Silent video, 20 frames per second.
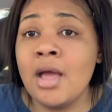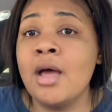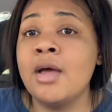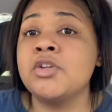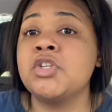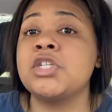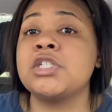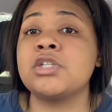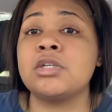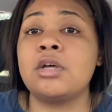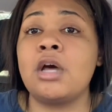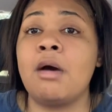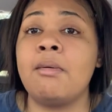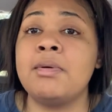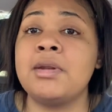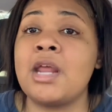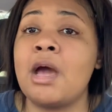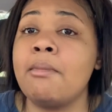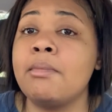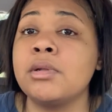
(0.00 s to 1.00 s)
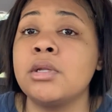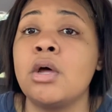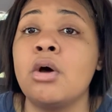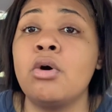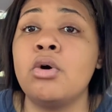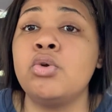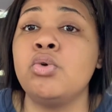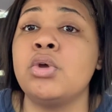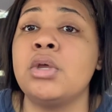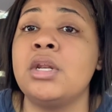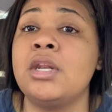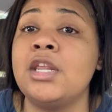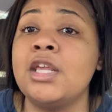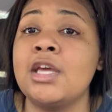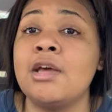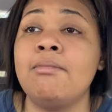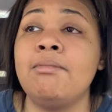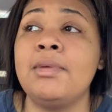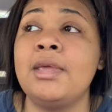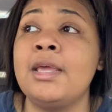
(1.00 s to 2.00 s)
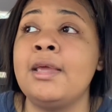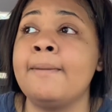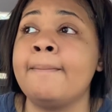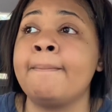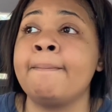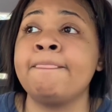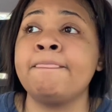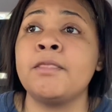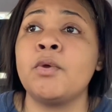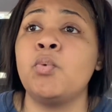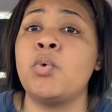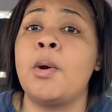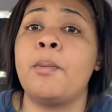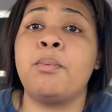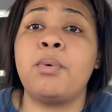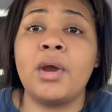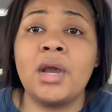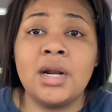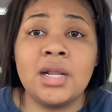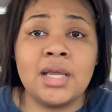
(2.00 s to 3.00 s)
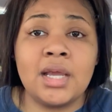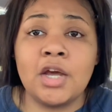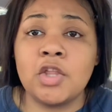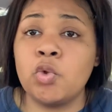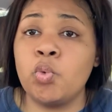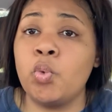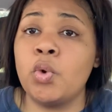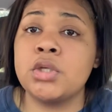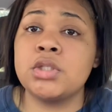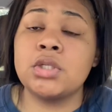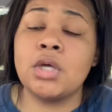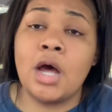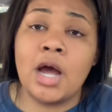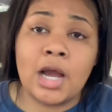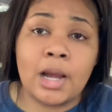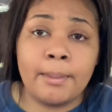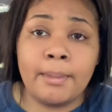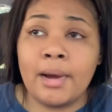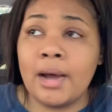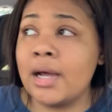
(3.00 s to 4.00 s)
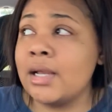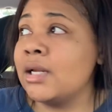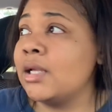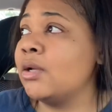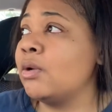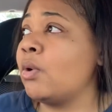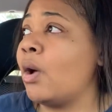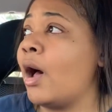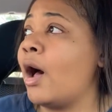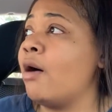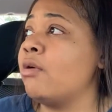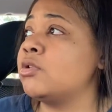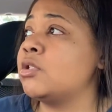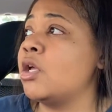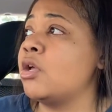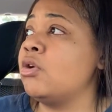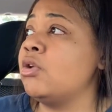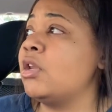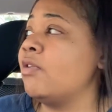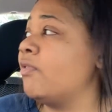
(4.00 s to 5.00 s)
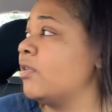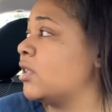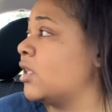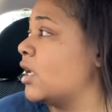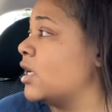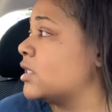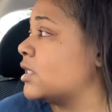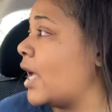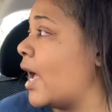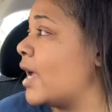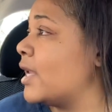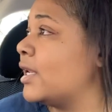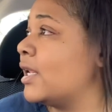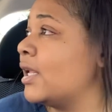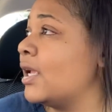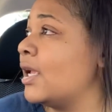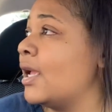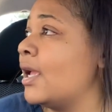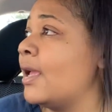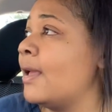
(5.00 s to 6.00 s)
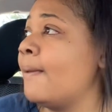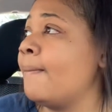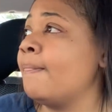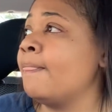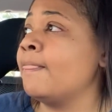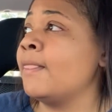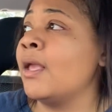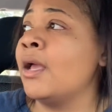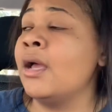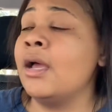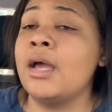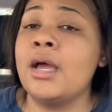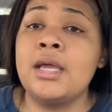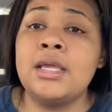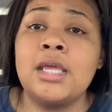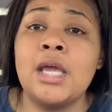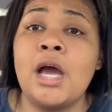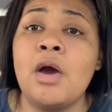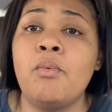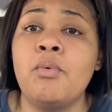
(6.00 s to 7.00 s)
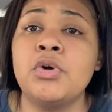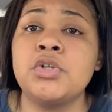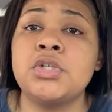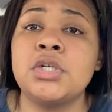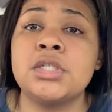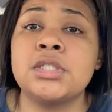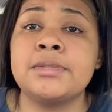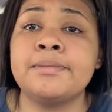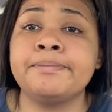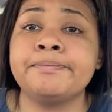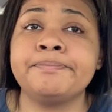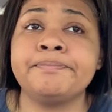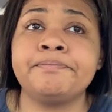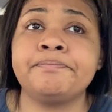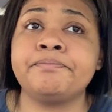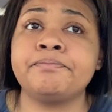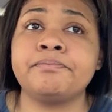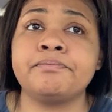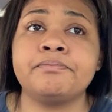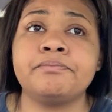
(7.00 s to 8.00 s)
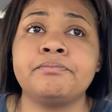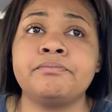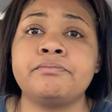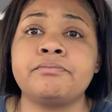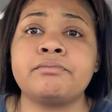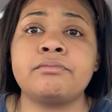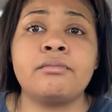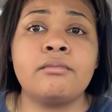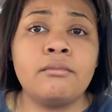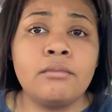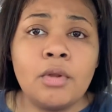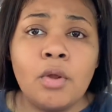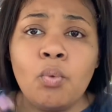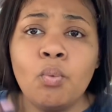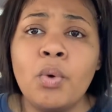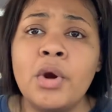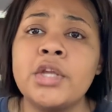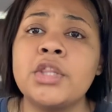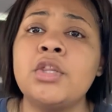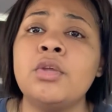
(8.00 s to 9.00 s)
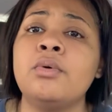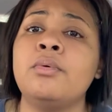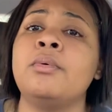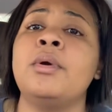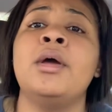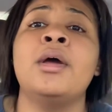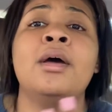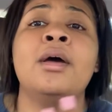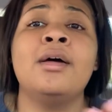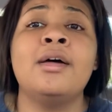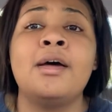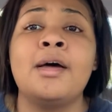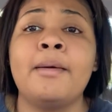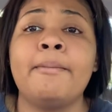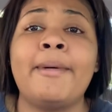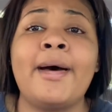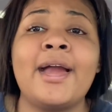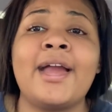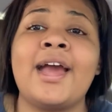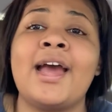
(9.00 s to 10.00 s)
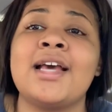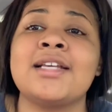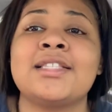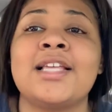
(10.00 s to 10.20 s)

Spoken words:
Just comment down below. You can DM me. We'll pray together. We'll talk about it. I'll tell you different things I did. And yeah, we'll just work through. Bye, guys.